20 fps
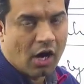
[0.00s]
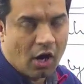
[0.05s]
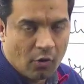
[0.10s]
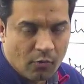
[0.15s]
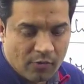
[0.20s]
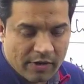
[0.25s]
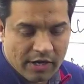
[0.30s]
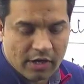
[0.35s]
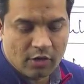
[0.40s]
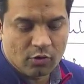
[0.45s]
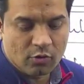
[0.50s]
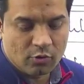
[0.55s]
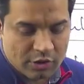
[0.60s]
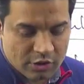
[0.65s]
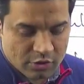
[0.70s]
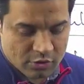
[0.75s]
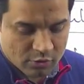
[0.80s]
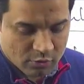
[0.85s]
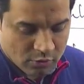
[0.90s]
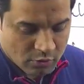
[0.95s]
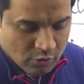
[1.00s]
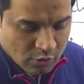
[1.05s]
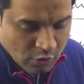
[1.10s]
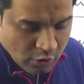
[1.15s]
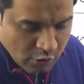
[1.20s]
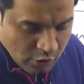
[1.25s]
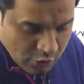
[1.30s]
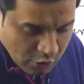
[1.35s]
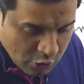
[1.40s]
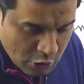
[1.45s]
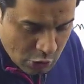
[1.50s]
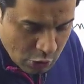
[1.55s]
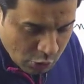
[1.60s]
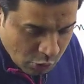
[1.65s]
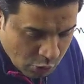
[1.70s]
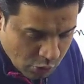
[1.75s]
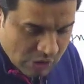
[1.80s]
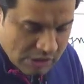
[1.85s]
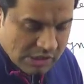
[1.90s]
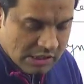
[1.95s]
How we are going to
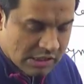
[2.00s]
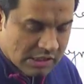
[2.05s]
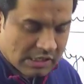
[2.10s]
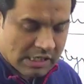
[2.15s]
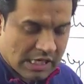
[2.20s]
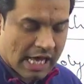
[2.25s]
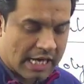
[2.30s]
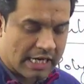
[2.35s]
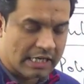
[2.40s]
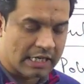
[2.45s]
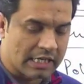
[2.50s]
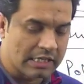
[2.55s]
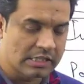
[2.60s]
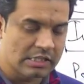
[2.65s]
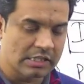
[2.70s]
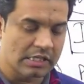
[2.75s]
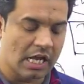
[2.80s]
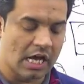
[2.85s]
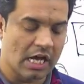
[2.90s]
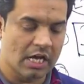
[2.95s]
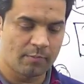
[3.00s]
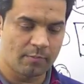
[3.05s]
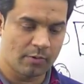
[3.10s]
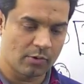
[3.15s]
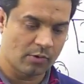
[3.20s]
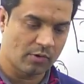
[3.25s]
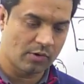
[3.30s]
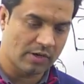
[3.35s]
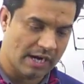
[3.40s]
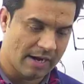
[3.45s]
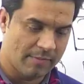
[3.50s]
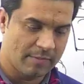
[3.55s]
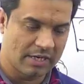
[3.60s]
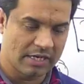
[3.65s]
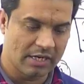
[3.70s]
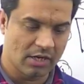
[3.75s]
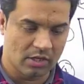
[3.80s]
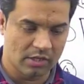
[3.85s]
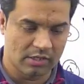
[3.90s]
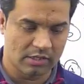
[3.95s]
use this inheritance in our program
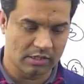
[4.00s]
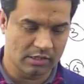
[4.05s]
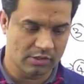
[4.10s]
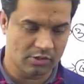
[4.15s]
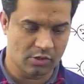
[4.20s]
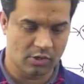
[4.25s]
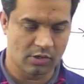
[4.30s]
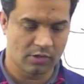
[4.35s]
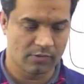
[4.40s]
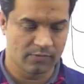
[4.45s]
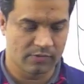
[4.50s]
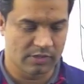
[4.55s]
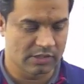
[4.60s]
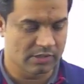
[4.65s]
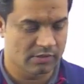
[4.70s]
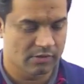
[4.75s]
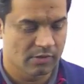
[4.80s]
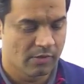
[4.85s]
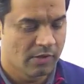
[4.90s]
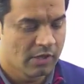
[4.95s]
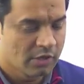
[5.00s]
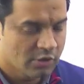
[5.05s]
and all other sort of things.